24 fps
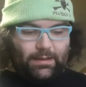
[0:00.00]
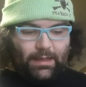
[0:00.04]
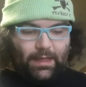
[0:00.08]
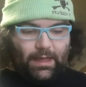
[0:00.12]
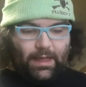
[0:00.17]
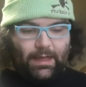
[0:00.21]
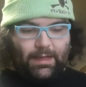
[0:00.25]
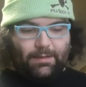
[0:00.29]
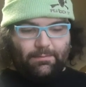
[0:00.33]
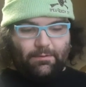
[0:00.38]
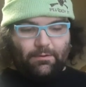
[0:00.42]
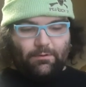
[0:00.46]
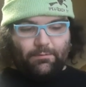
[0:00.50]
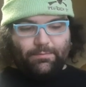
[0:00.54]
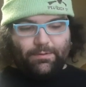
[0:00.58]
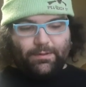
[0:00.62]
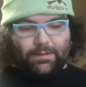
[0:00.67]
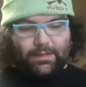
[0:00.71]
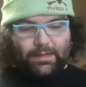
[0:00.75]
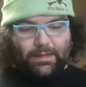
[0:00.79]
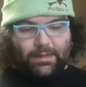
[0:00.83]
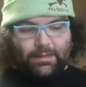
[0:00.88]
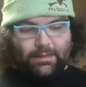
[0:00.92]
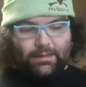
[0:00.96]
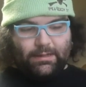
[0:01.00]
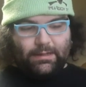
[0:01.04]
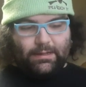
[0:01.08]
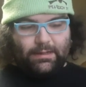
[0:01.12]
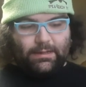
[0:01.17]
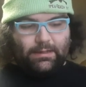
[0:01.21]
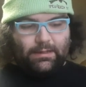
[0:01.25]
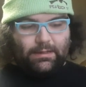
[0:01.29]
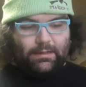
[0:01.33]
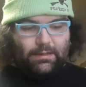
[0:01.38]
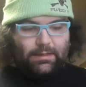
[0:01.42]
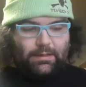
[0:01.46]
I'm opening
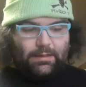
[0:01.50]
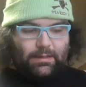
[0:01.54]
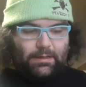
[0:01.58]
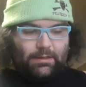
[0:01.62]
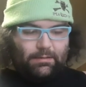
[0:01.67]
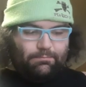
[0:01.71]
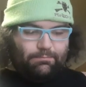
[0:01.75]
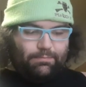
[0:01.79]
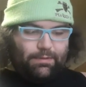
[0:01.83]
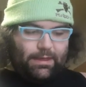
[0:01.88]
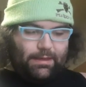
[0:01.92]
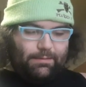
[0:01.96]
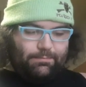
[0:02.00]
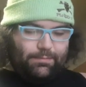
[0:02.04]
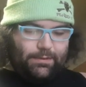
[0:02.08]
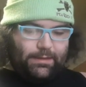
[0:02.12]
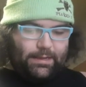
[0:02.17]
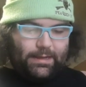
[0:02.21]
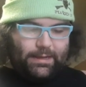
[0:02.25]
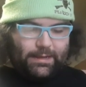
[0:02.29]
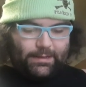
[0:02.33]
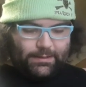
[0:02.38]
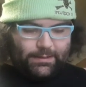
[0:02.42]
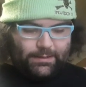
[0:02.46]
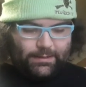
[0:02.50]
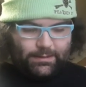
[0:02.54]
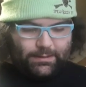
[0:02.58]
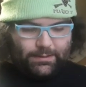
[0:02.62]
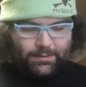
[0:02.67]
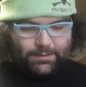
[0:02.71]
a Beyblade